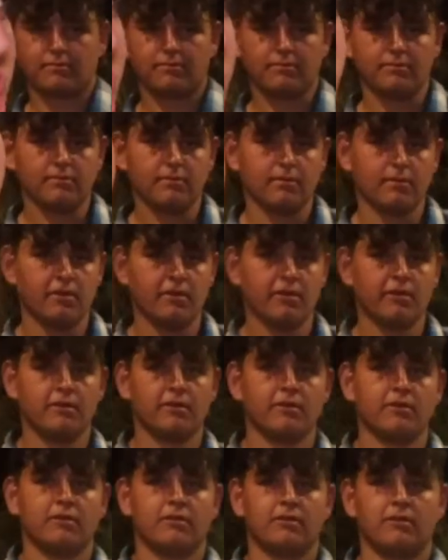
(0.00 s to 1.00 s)

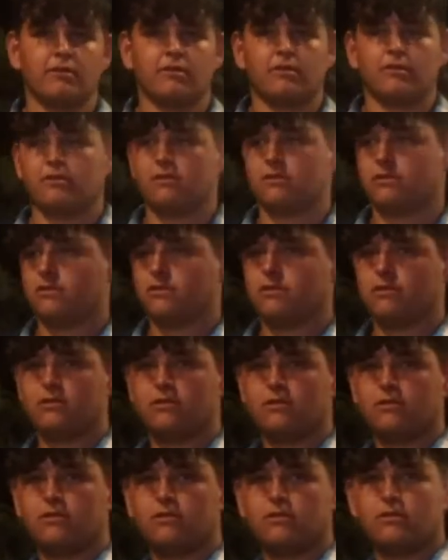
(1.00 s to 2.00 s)

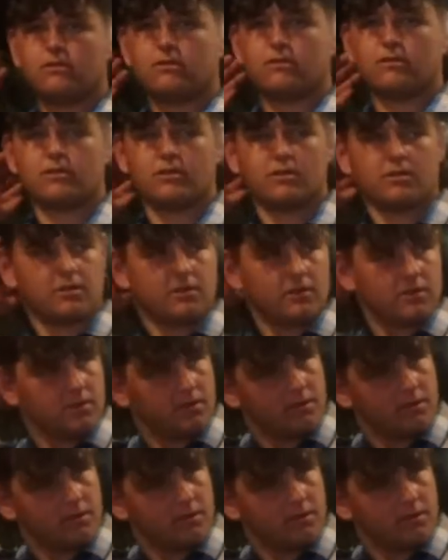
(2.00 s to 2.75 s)
This person isn't speaking.